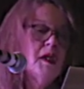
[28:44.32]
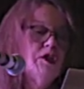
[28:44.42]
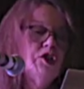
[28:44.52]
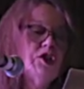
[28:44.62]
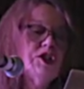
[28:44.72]

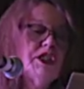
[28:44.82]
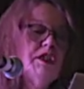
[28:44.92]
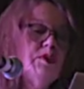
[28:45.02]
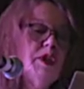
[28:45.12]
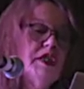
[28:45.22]
Not
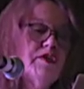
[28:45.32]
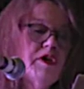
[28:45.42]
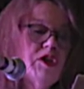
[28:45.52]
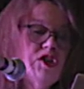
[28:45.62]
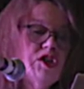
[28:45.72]
till we have
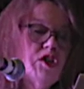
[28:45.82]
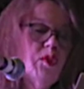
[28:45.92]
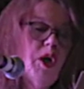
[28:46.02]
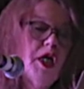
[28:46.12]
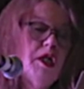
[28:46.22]
lost the
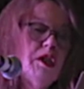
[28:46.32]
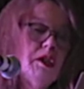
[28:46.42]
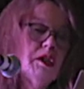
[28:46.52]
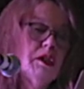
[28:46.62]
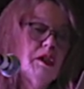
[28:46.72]

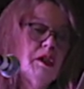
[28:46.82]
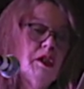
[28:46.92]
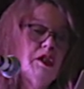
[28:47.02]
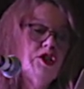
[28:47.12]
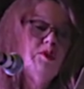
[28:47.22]
world
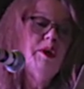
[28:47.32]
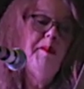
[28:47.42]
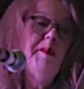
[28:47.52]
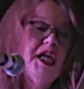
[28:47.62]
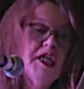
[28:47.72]
do
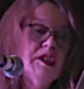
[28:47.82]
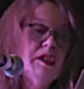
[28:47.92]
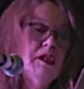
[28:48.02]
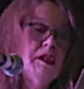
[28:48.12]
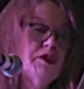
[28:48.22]
we
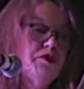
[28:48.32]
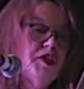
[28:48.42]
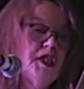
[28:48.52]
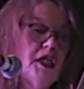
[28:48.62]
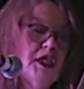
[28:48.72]
begin to
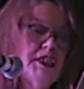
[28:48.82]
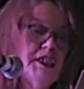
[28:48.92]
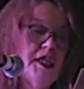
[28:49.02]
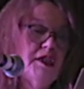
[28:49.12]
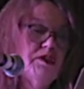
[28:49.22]
feel
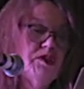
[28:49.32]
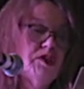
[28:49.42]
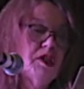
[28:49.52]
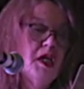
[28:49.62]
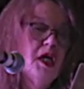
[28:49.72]

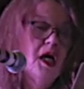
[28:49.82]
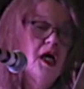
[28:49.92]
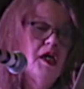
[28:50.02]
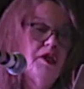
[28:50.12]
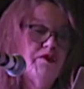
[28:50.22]
ourselves
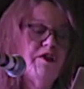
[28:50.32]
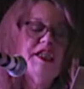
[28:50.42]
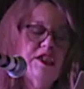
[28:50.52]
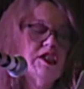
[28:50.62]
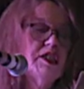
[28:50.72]
and
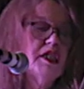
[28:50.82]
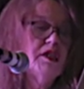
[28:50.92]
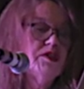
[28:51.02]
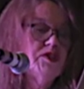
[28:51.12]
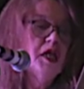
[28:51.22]
find
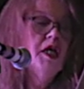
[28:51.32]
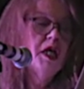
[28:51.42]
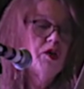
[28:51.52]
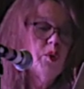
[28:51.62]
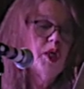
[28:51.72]
ourselves and